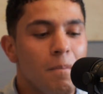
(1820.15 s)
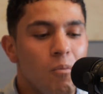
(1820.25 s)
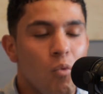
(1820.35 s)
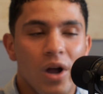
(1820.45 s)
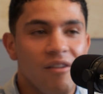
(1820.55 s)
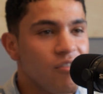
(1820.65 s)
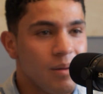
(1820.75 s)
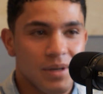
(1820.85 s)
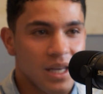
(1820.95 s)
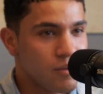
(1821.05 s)
whatever
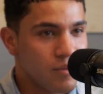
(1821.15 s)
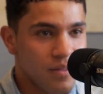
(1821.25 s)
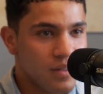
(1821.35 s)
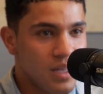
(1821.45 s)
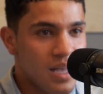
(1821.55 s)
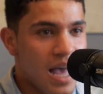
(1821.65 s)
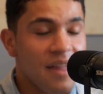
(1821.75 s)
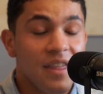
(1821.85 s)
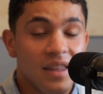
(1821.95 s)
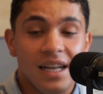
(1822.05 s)
I'm dealing with.
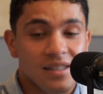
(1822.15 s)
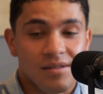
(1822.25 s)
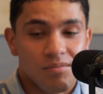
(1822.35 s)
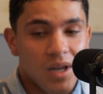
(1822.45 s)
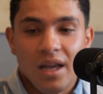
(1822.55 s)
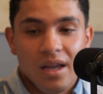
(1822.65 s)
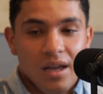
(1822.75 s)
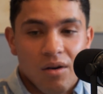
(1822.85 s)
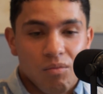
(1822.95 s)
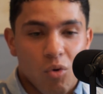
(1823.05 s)
I think that's
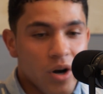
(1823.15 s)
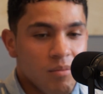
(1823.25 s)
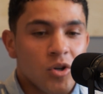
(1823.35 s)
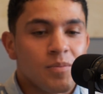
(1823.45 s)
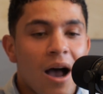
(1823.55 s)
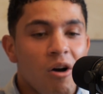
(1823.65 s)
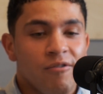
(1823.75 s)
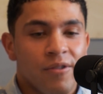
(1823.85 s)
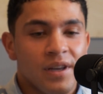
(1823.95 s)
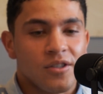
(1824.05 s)
one of the most
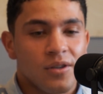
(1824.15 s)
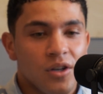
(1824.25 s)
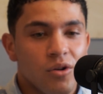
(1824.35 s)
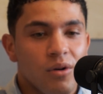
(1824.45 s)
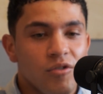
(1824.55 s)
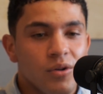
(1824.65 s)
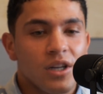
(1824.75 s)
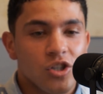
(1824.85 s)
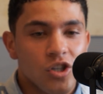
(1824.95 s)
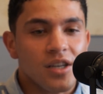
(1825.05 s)
powerful things you can do. If you
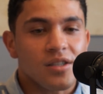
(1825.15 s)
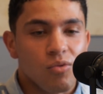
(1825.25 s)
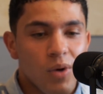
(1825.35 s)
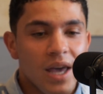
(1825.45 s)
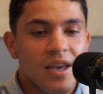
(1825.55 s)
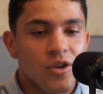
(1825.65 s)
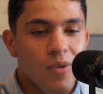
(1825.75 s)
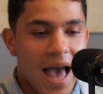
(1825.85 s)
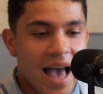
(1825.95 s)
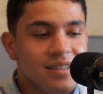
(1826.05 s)
can adjust the way that you
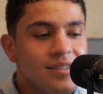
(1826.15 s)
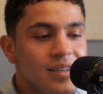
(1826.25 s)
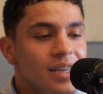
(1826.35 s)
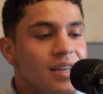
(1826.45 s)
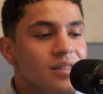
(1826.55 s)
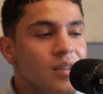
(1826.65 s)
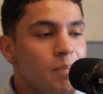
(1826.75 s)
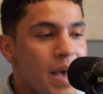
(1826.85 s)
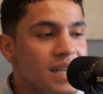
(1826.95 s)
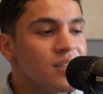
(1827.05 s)
act to
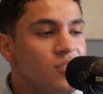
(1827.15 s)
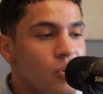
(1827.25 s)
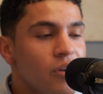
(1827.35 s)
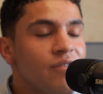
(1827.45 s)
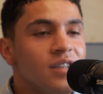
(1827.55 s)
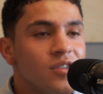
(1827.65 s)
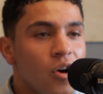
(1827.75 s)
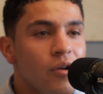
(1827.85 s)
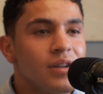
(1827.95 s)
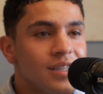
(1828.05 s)
best serve this
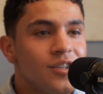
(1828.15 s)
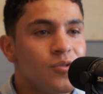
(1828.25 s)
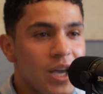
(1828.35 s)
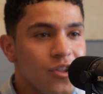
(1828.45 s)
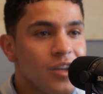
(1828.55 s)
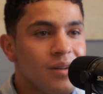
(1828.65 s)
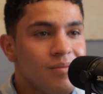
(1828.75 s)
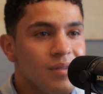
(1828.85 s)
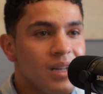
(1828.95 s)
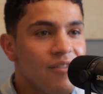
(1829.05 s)
current situation.
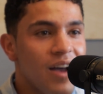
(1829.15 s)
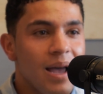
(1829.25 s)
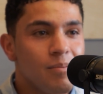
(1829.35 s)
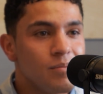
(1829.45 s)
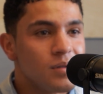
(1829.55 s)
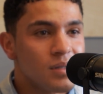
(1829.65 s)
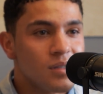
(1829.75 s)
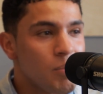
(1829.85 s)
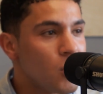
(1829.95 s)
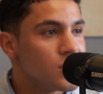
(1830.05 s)
If I'm
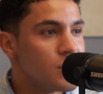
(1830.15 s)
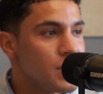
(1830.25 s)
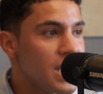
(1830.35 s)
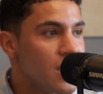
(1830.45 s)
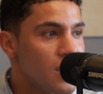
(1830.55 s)
supposed to be